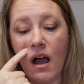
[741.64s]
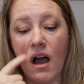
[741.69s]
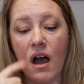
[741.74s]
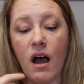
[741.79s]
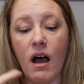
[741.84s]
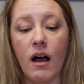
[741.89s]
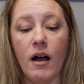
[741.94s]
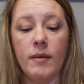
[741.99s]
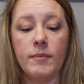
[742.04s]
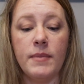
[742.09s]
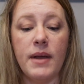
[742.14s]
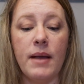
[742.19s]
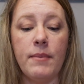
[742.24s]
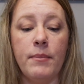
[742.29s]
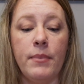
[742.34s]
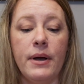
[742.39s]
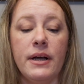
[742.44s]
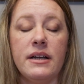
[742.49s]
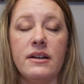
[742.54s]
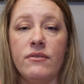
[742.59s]
Um,
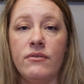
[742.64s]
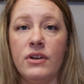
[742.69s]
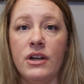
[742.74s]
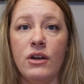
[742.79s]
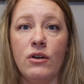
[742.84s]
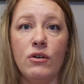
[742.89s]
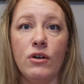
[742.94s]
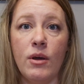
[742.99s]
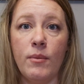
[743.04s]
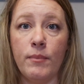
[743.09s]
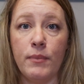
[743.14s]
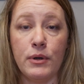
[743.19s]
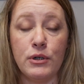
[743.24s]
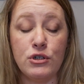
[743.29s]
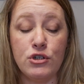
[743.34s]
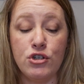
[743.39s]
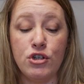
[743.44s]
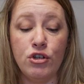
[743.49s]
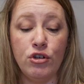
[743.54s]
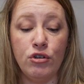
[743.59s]
but video
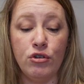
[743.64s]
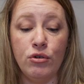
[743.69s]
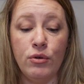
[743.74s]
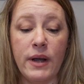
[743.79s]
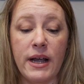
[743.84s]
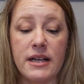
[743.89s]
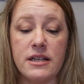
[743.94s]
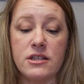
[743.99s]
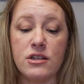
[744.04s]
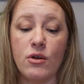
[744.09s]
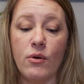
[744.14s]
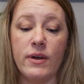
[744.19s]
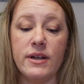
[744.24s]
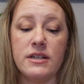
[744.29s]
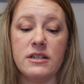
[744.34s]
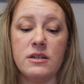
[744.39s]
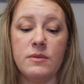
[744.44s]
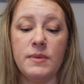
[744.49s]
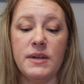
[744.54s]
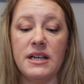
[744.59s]
number two is
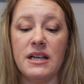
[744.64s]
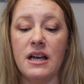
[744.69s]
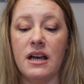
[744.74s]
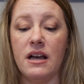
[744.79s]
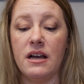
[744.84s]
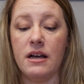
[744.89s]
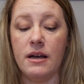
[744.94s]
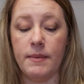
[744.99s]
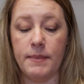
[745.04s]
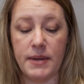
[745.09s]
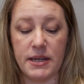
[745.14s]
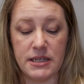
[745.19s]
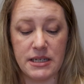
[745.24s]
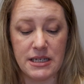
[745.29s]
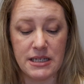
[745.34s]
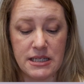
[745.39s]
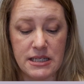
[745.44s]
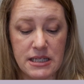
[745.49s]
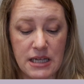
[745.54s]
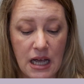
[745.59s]
going to be um,
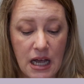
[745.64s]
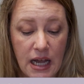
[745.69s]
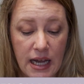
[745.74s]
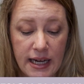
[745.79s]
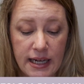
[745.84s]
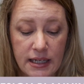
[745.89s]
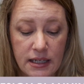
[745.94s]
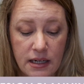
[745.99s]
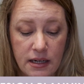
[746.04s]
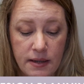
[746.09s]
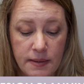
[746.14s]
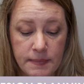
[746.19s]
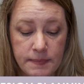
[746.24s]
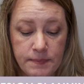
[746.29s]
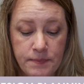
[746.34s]
design,